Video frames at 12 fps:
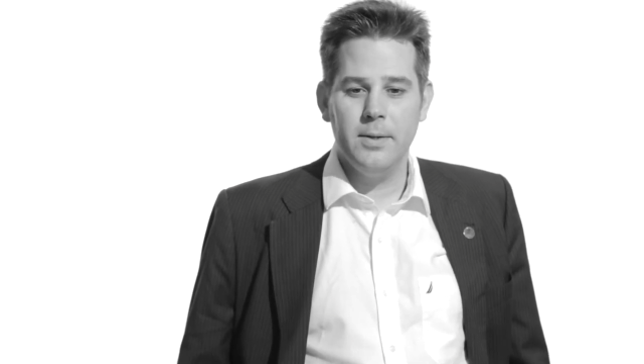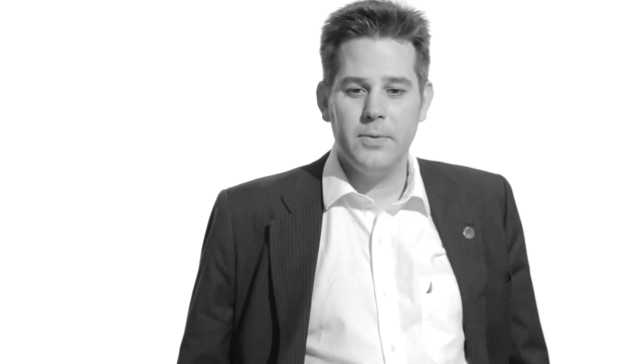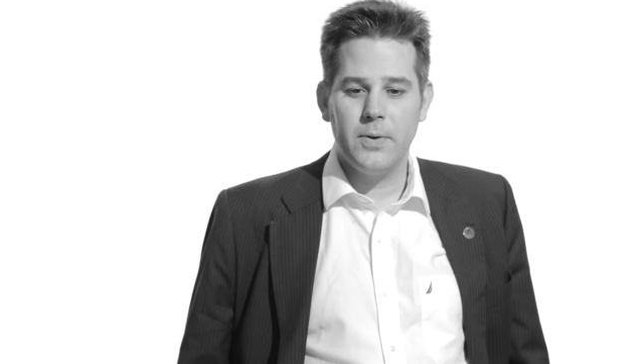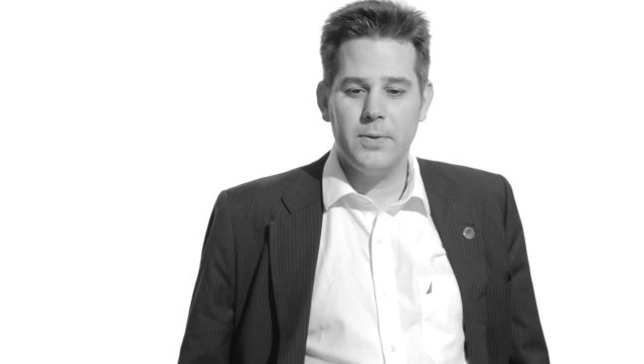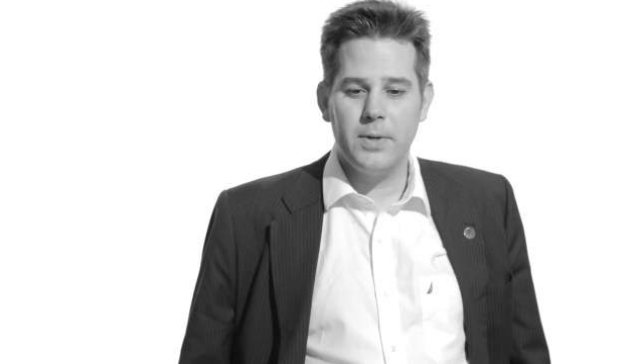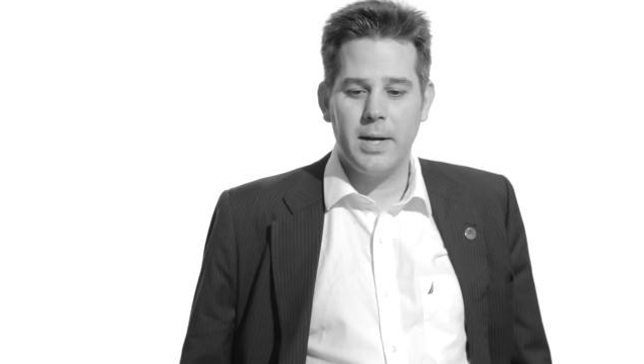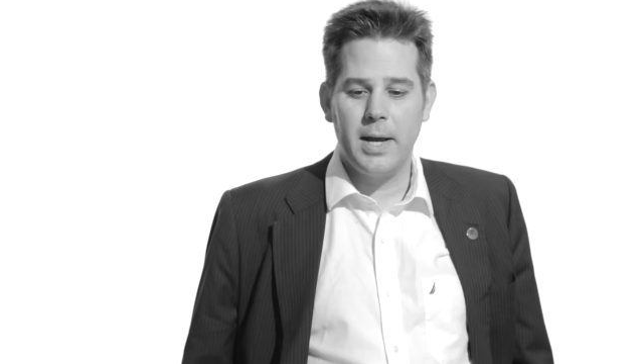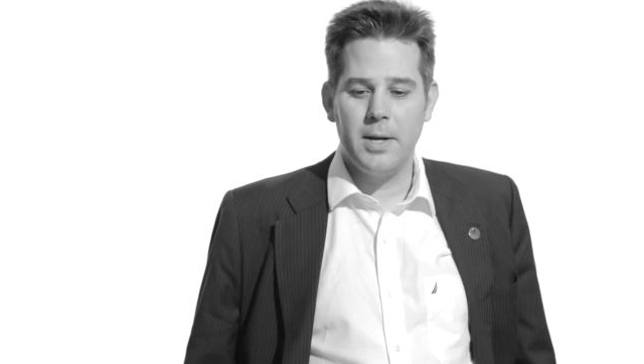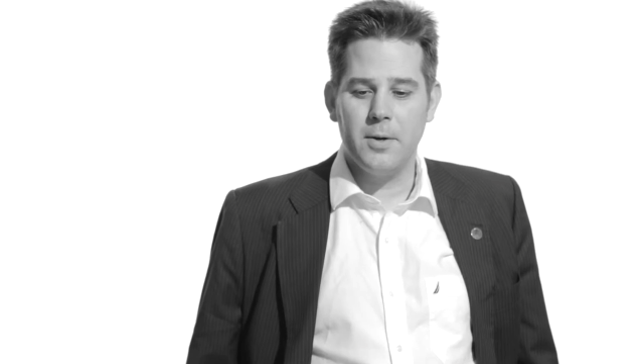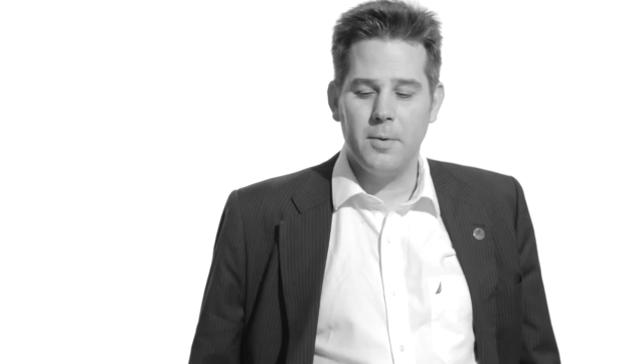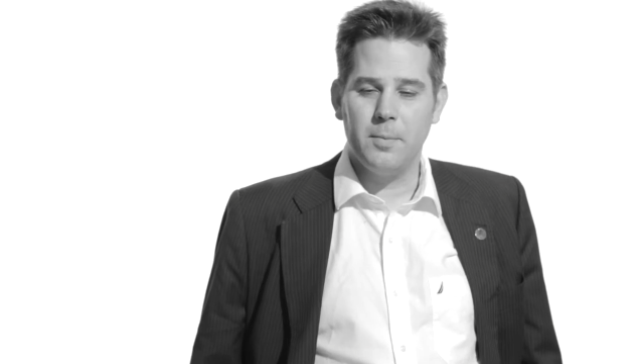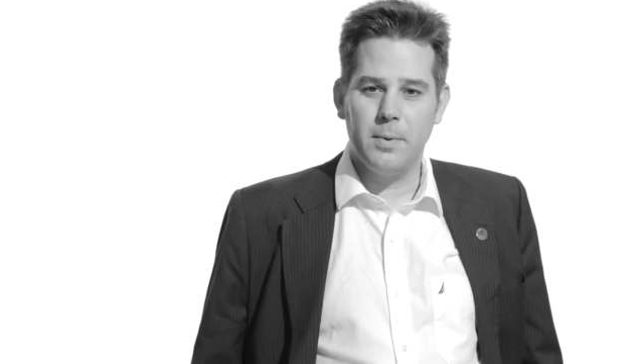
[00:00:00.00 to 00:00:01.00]
sort of saying, "Hey,
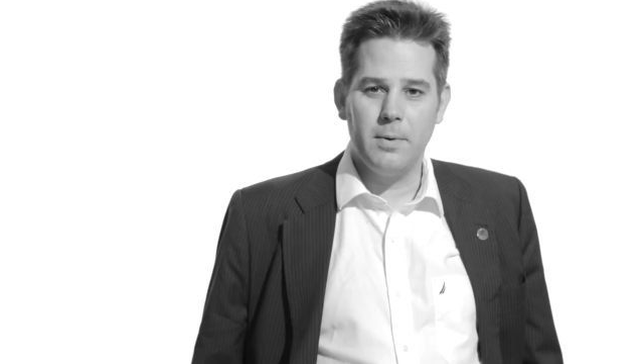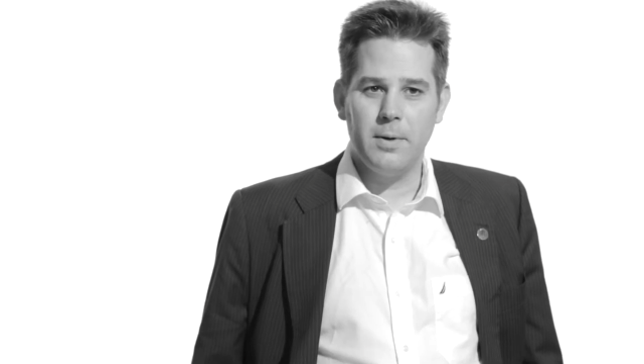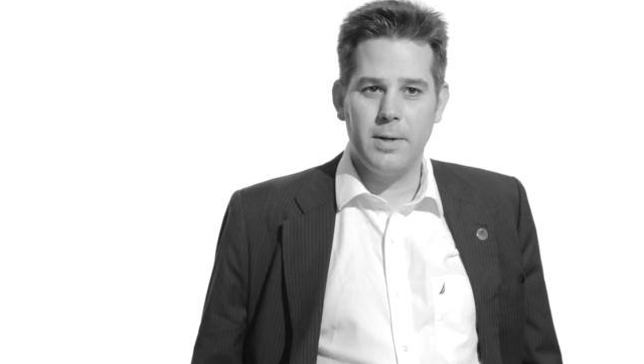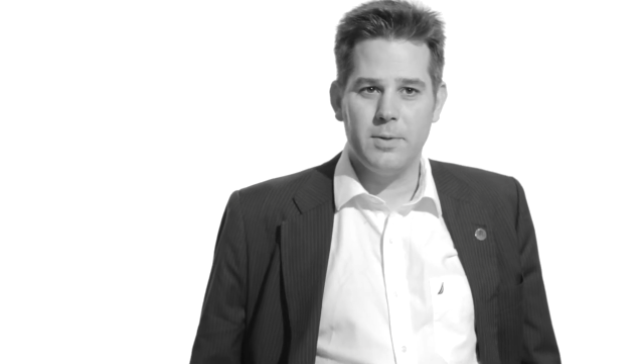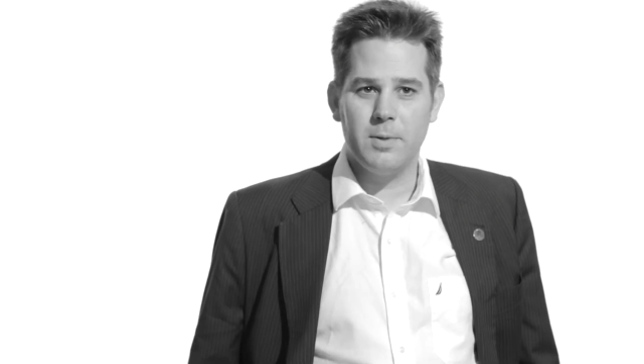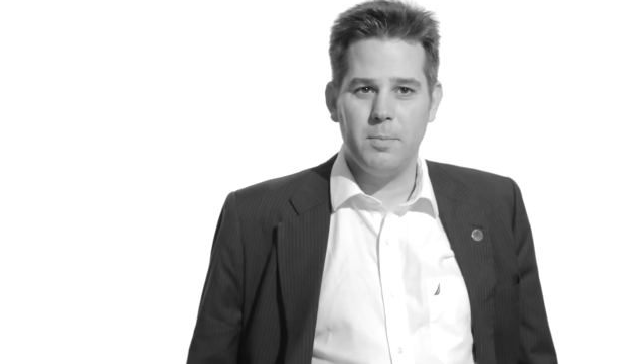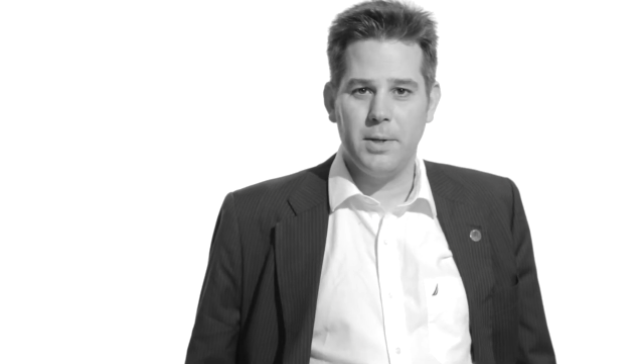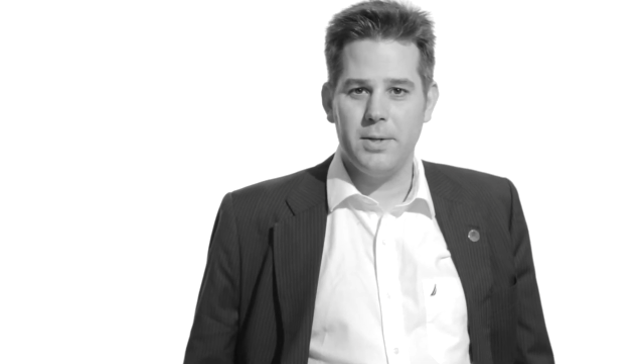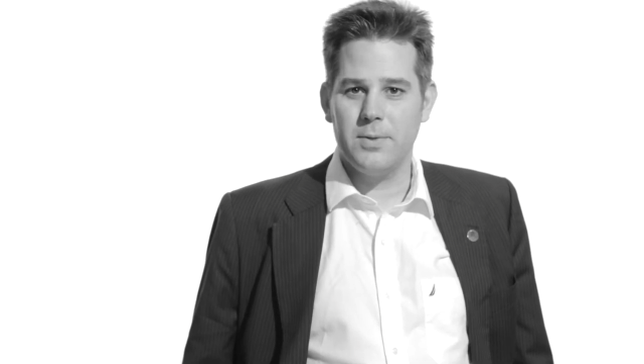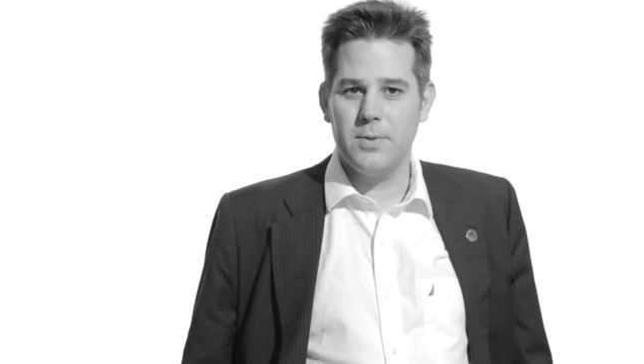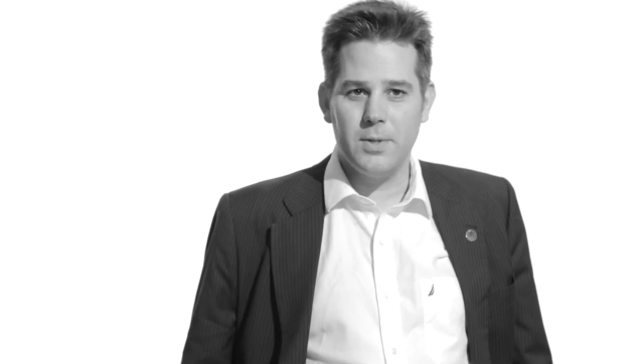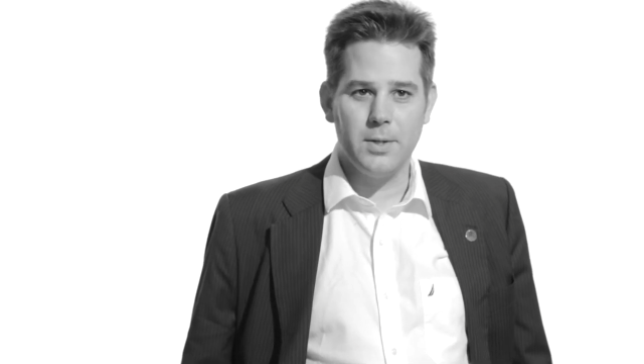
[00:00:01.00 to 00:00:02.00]
you know, here's some
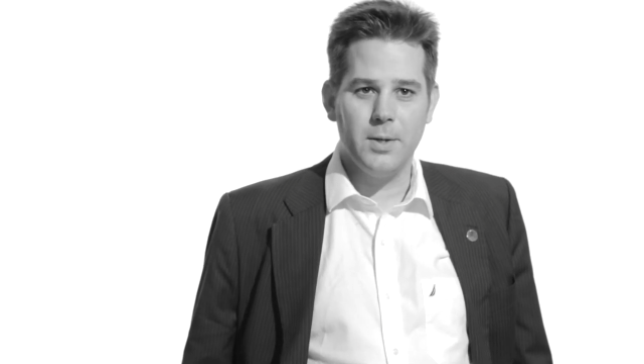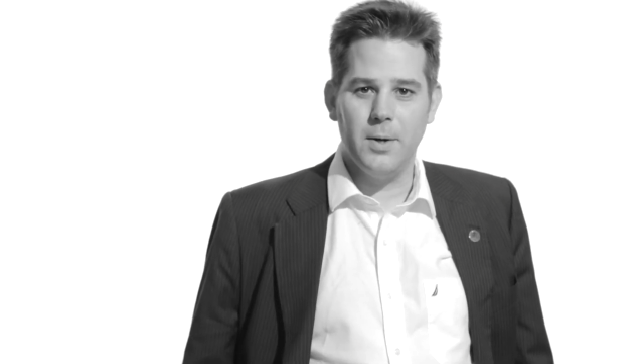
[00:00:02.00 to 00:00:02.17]
places you can